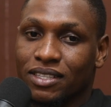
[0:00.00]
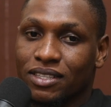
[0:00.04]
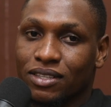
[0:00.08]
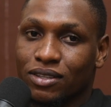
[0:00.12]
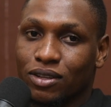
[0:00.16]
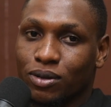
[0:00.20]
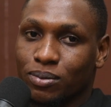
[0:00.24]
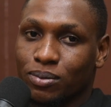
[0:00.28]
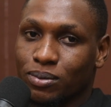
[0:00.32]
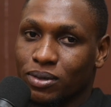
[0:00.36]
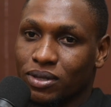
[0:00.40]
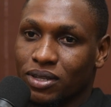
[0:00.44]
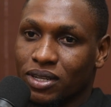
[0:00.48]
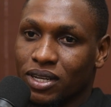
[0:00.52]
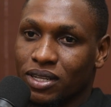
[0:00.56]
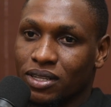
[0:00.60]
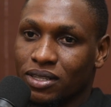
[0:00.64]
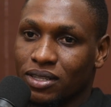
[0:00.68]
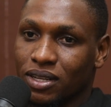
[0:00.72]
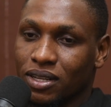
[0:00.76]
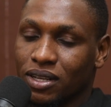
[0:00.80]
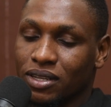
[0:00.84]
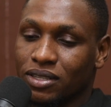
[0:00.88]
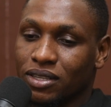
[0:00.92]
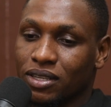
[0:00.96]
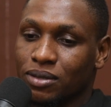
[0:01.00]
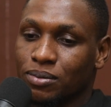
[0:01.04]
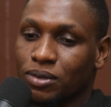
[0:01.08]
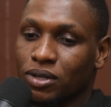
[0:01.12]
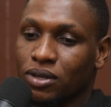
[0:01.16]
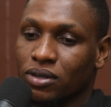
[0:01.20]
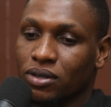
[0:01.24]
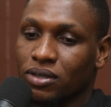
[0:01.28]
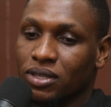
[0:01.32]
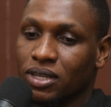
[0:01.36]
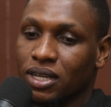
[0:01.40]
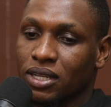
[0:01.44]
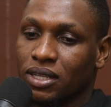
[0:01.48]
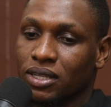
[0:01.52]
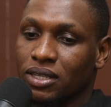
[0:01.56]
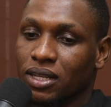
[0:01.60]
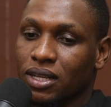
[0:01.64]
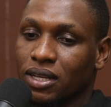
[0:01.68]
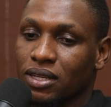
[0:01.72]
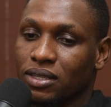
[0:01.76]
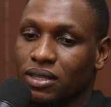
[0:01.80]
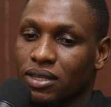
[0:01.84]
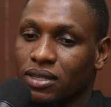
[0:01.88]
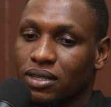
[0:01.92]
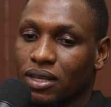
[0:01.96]
still up to the Canadian license because the Canadian
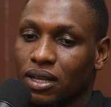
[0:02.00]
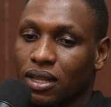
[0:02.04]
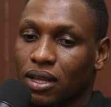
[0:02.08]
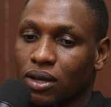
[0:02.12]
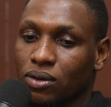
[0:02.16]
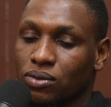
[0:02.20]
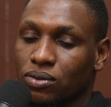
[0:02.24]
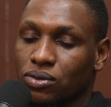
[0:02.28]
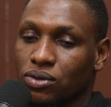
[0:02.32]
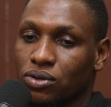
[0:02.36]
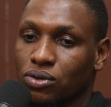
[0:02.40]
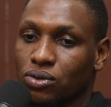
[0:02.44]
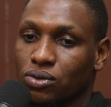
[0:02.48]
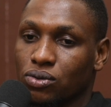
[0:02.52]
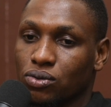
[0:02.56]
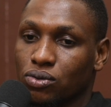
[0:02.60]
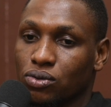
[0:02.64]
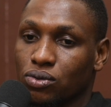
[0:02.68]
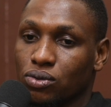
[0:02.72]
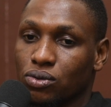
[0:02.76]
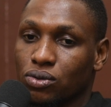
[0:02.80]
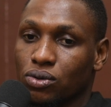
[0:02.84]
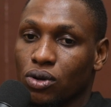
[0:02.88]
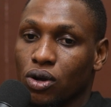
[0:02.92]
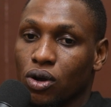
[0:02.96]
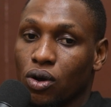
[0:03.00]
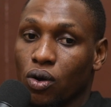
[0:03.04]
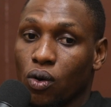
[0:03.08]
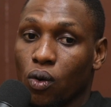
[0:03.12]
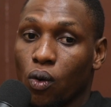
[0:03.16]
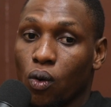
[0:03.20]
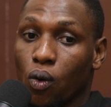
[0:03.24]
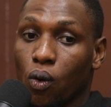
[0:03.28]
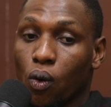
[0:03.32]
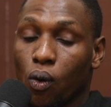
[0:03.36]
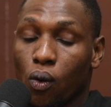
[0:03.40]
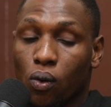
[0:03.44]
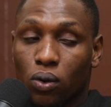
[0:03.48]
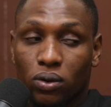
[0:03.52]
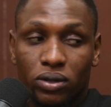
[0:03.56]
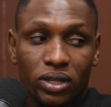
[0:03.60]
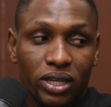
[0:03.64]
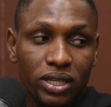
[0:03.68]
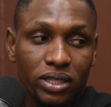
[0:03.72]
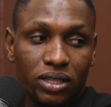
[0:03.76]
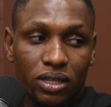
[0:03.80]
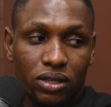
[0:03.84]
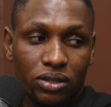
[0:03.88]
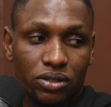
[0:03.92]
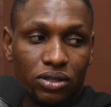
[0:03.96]
license allows you to do other
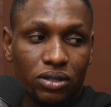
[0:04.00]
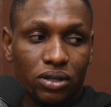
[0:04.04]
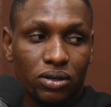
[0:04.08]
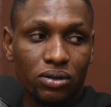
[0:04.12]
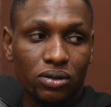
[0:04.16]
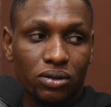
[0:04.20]
international